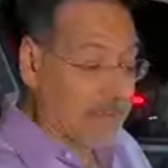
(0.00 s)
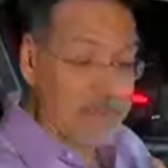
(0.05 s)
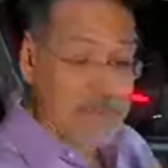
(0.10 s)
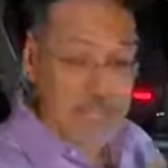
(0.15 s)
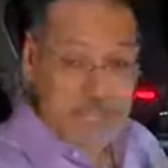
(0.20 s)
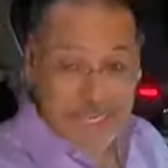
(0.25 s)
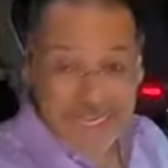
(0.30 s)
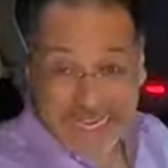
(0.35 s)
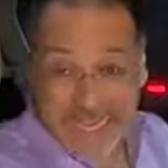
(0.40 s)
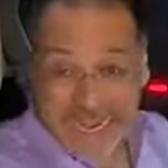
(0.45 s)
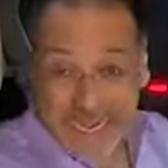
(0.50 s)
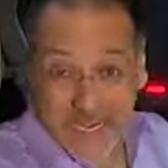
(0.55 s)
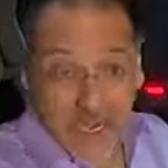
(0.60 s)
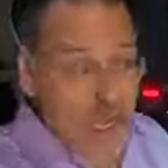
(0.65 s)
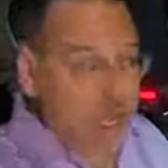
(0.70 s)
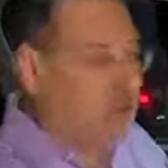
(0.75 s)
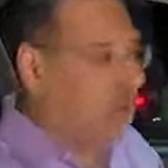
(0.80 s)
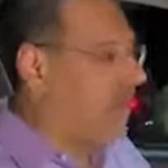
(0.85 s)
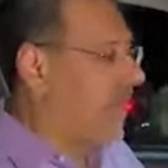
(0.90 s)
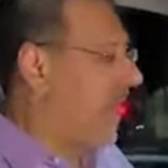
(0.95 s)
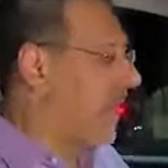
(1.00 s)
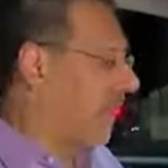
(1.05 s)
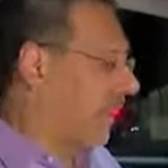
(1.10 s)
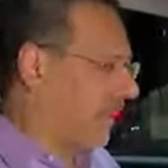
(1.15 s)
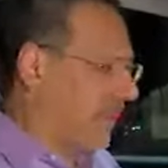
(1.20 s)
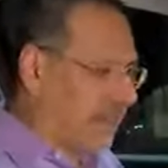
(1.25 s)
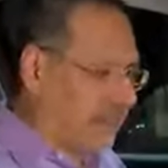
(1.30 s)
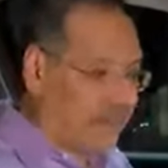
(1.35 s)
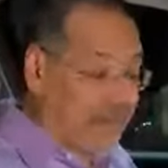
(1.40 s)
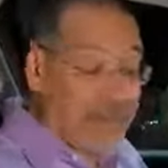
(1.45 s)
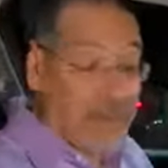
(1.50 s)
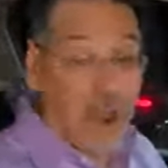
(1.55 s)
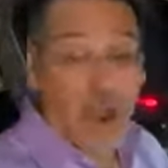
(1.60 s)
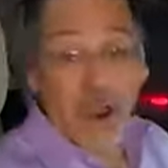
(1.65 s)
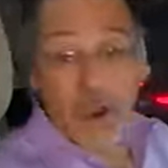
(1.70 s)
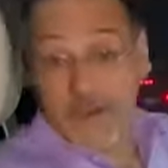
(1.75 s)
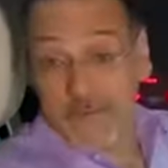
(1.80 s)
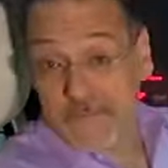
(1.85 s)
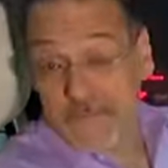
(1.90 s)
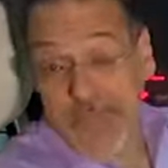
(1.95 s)
up clean without a lot of that
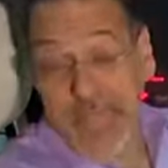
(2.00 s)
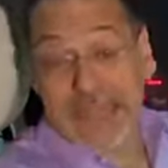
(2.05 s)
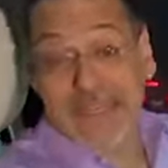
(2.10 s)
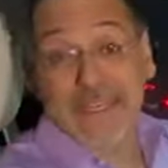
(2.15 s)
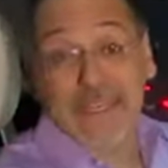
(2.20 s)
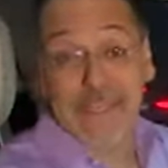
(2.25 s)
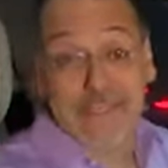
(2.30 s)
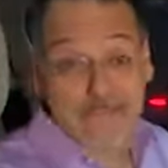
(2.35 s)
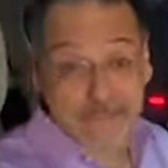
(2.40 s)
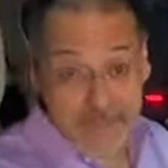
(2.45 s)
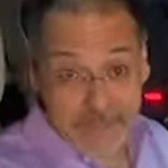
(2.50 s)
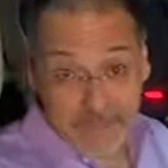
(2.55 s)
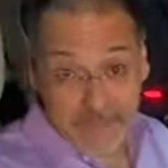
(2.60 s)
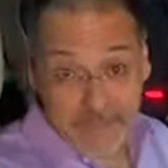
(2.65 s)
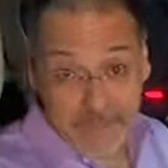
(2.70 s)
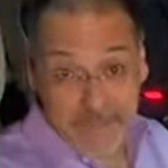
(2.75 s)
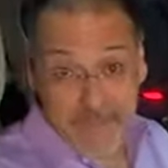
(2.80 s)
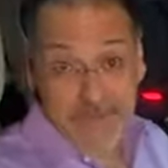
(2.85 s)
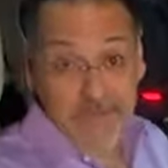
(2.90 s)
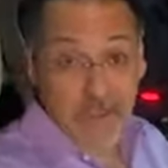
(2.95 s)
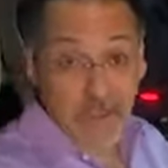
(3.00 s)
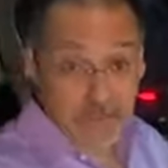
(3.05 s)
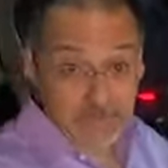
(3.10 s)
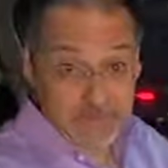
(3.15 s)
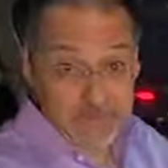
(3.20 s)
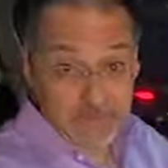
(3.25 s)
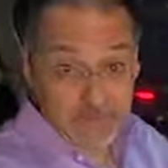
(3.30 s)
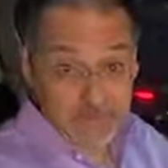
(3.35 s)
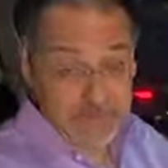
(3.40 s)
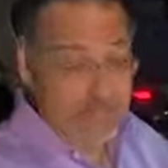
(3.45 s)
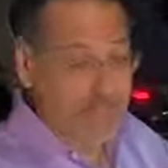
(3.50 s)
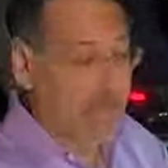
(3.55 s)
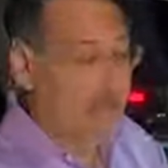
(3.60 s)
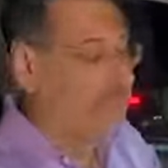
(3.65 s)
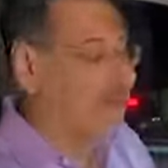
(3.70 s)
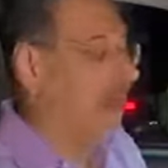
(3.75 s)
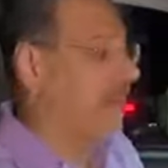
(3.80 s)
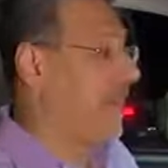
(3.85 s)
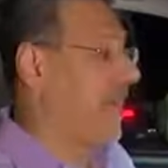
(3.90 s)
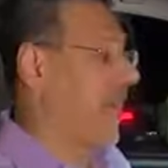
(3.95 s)
artifacty sibilance, so big
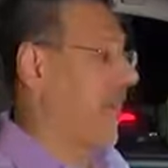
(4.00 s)
up on